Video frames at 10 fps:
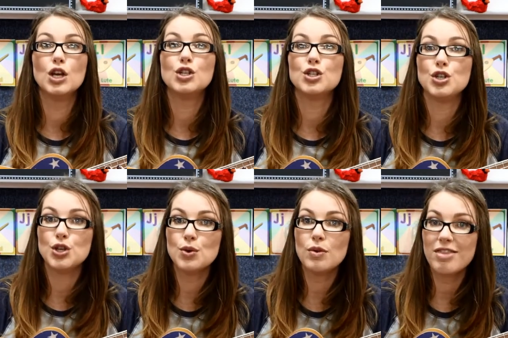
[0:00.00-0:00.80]
do
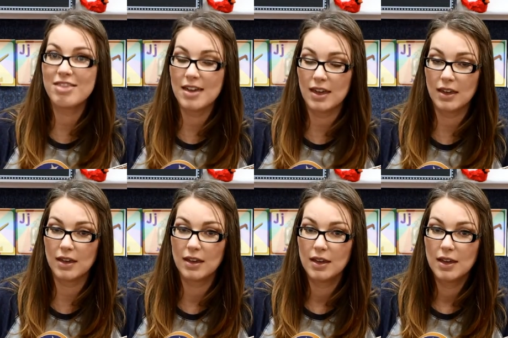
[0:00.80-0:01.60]
you
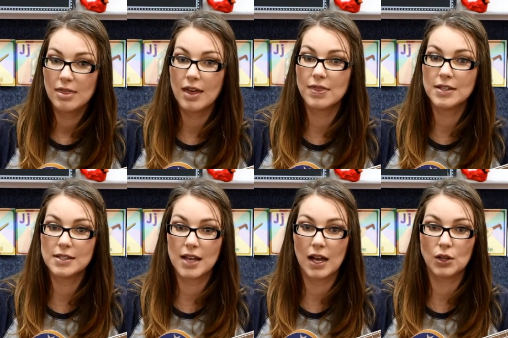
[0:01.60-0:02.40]
think that the
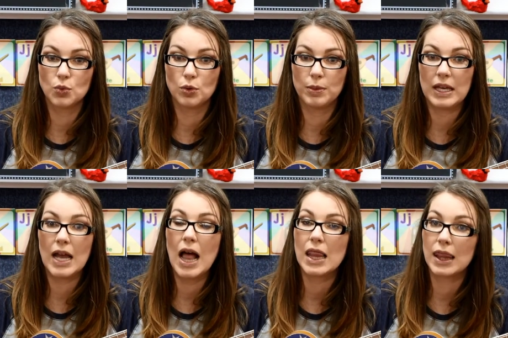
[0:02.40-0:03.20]
sound will be
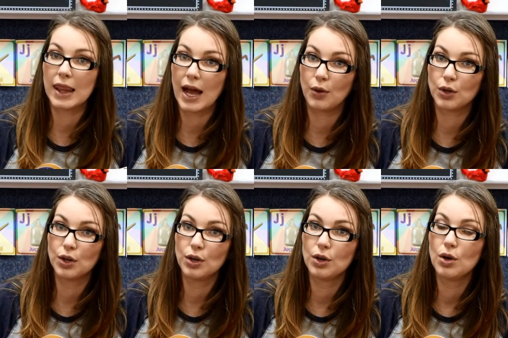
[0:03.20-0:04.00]
louder